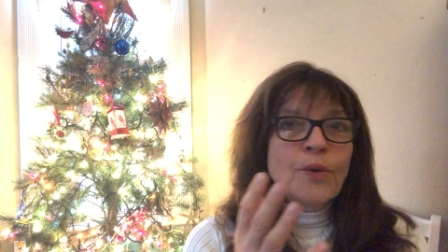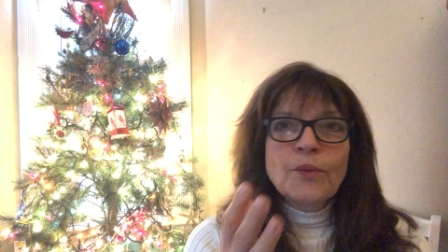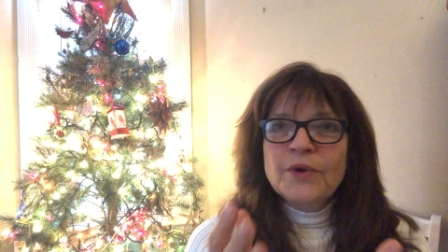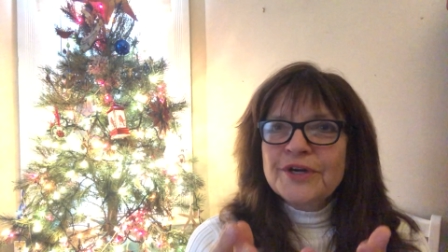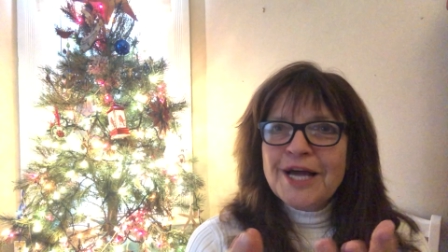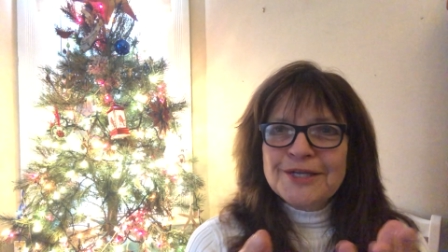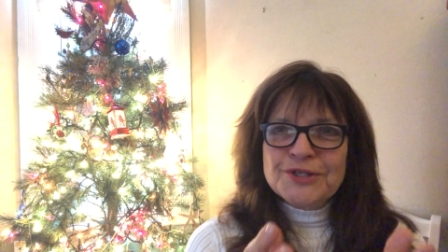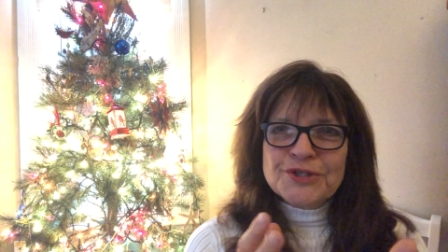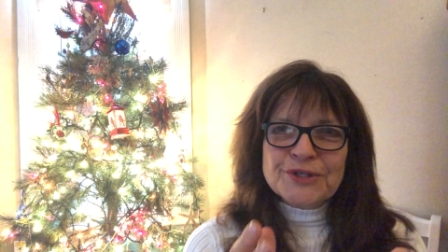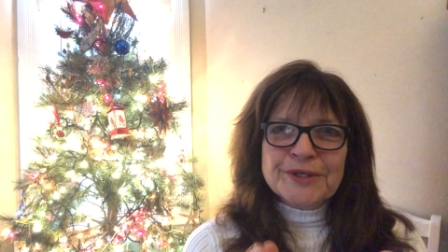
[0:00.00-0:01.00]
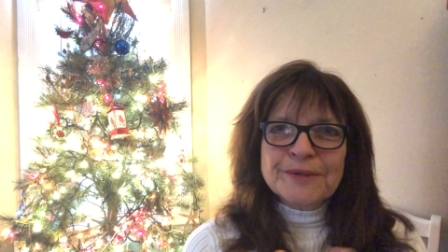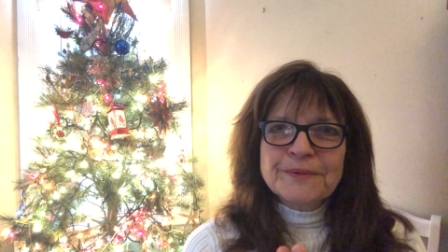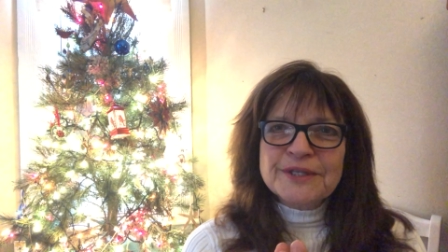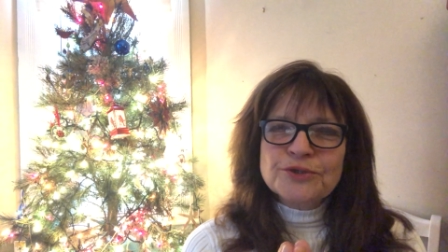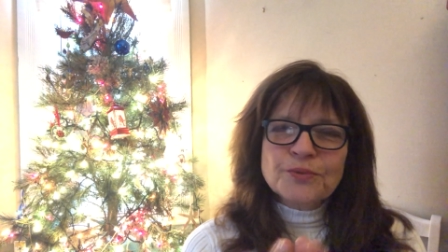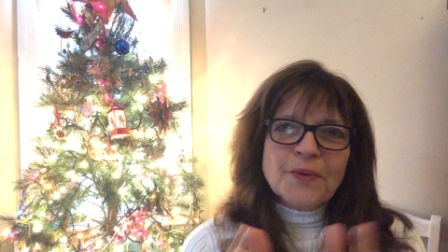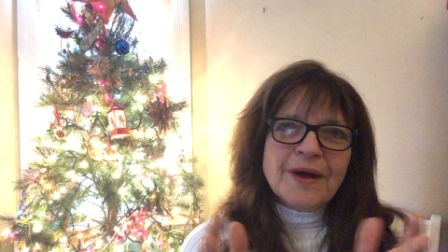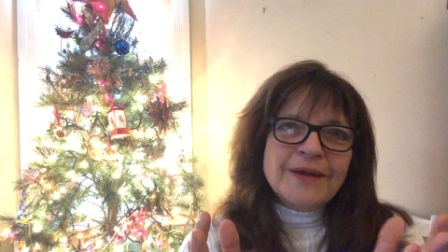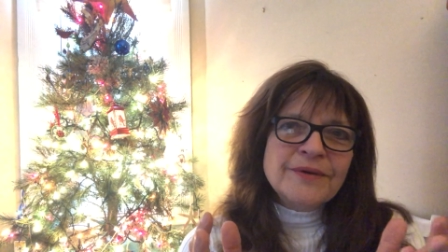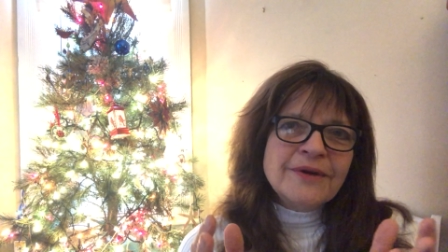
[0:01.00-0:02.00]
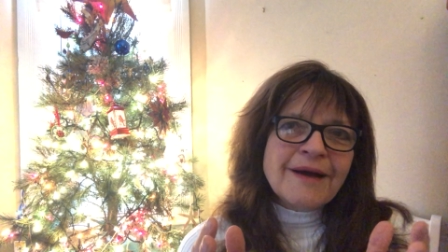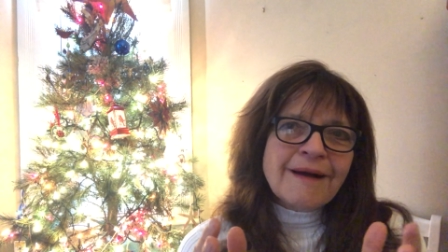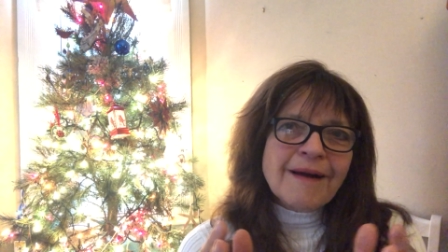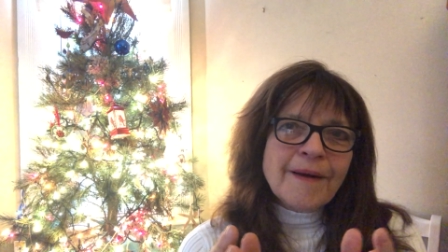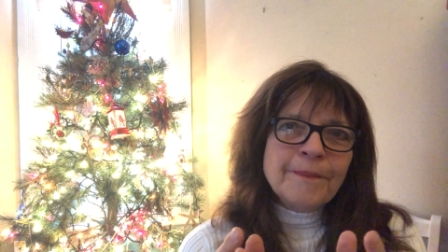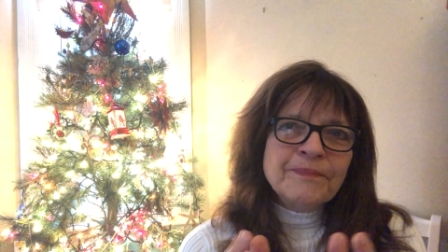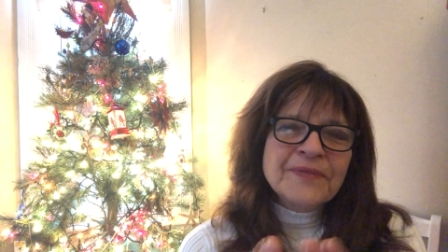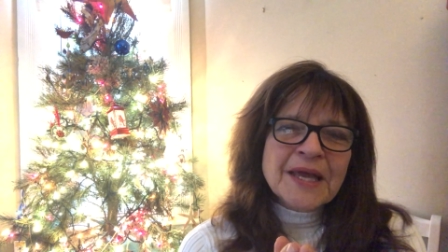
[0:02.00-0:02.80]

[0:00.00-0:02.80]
We're not sure which one um,